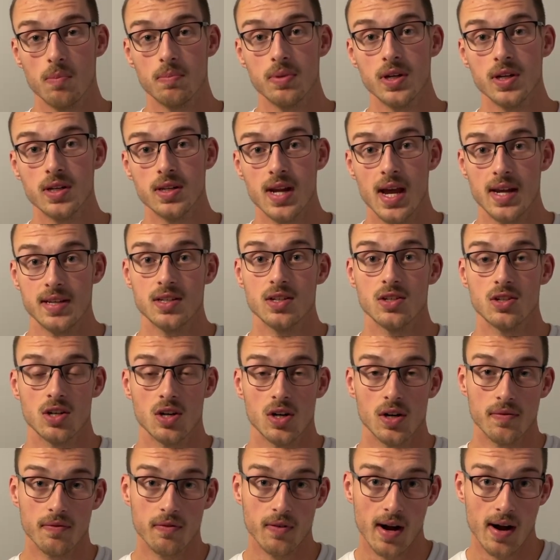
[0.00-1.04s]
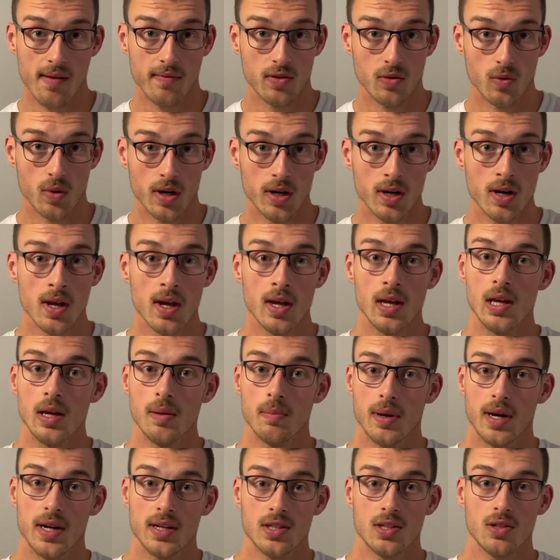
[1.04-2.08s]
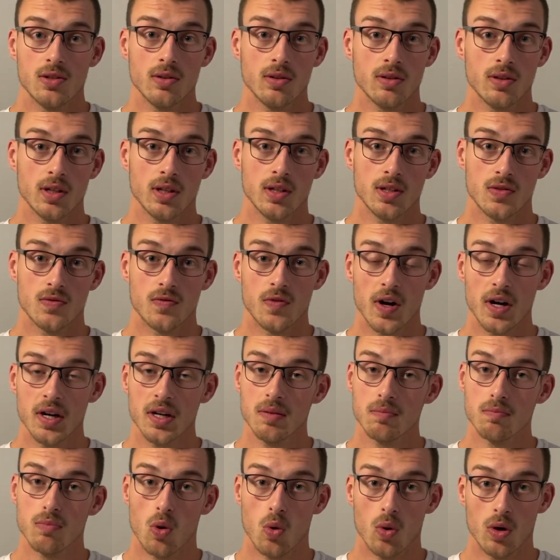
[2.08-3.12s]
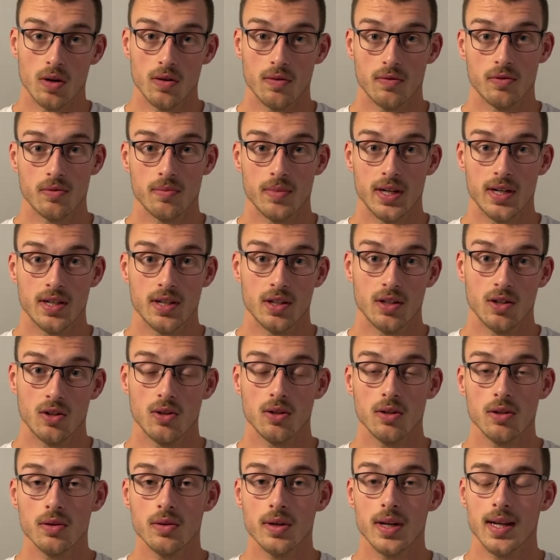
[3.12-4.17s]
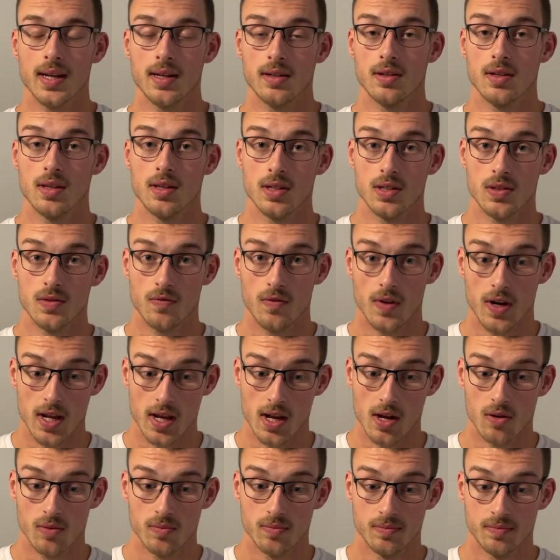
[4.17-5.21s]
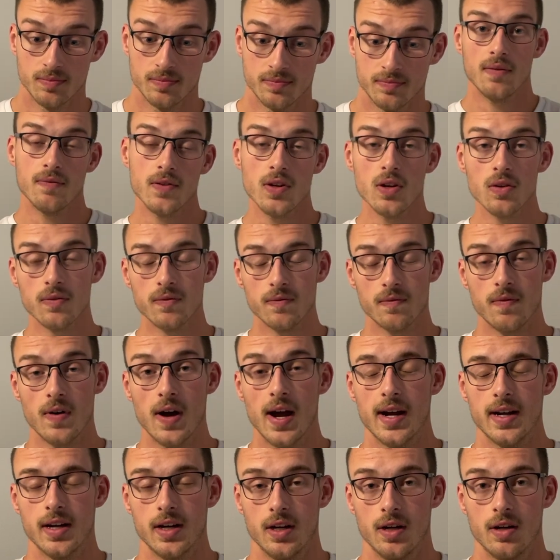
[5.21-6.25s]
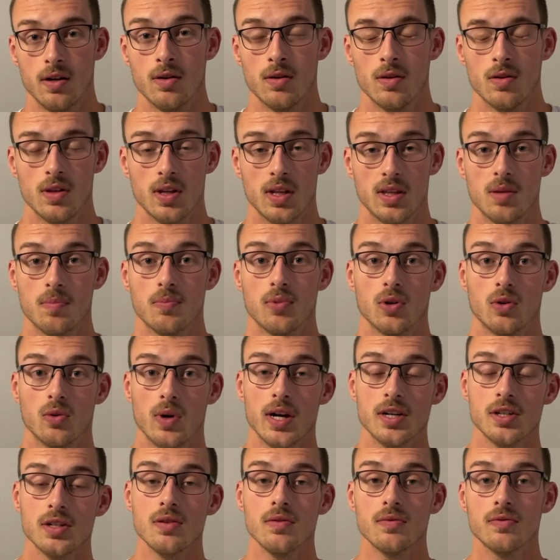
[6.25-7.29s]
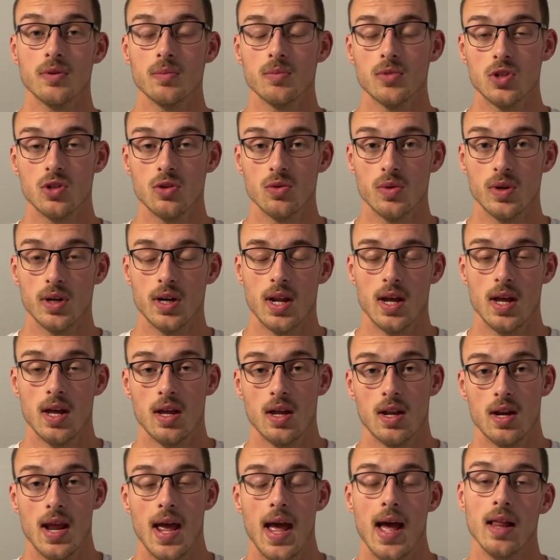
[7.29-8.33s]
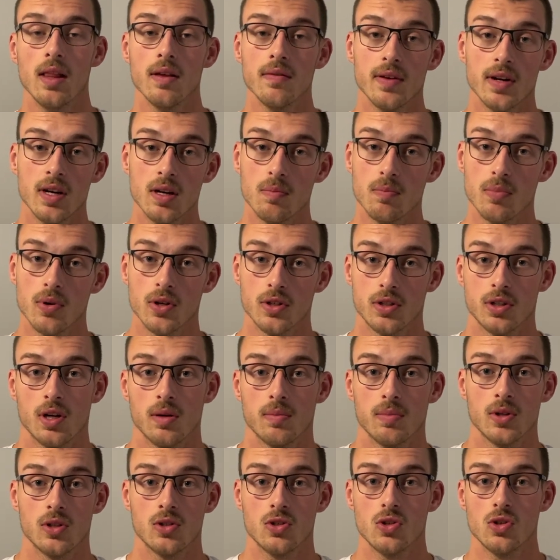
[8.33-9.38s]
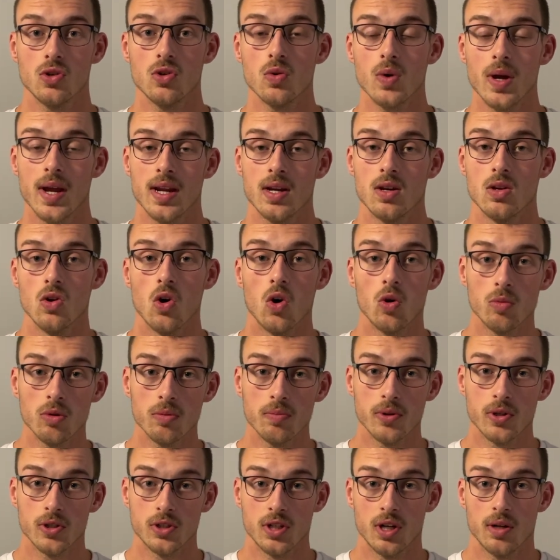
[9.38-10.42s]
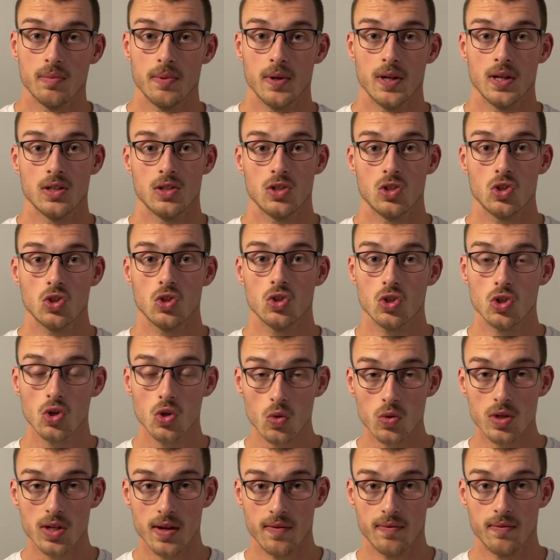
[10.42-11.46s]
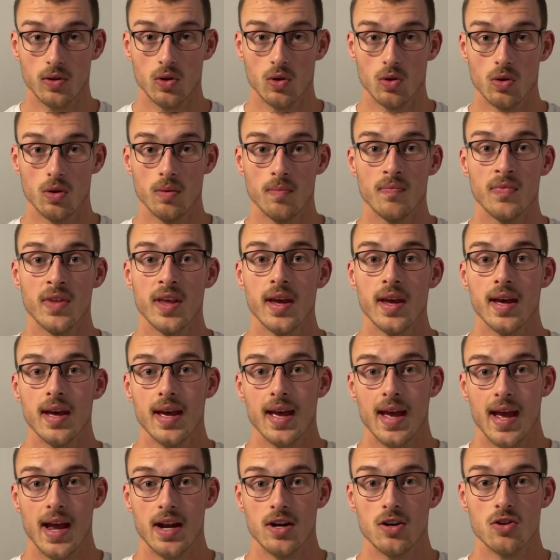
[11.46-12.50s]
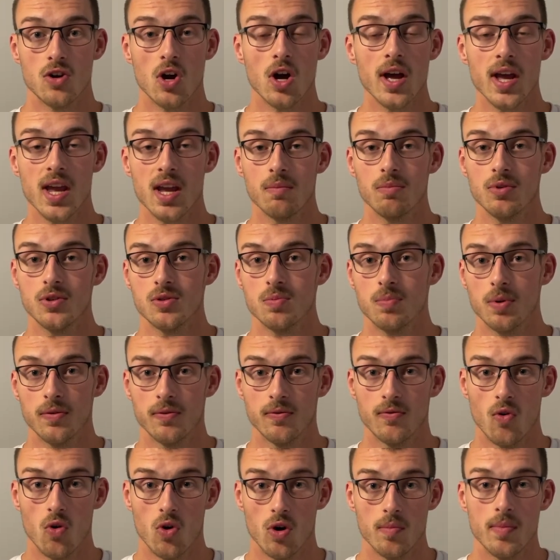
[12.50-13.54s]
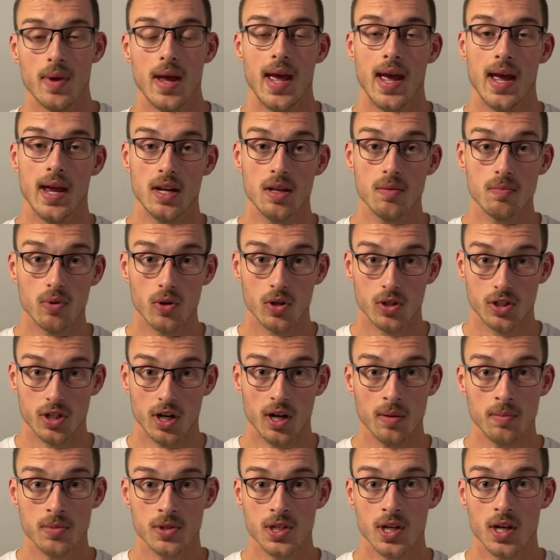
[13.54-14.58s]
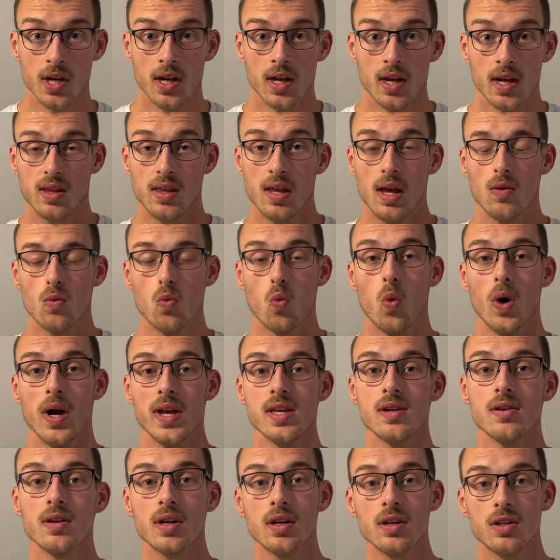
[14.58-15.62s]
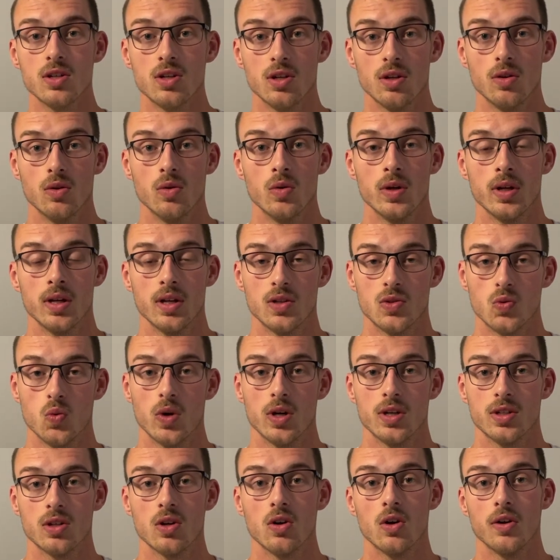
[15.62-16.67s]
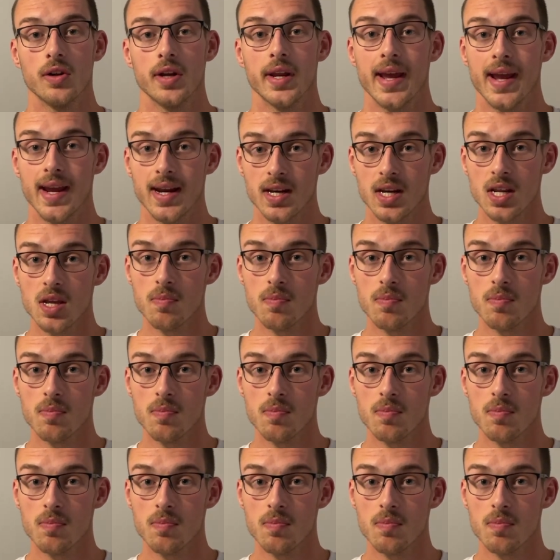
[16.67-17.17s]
be necessary for everyone, but I still think it's very important for me to include into this video. If you're finding that the progression from doing an elevated push-up to a normal push-up is too difficult and you're not able to perform any push-ups, then what you can do is what is called a knee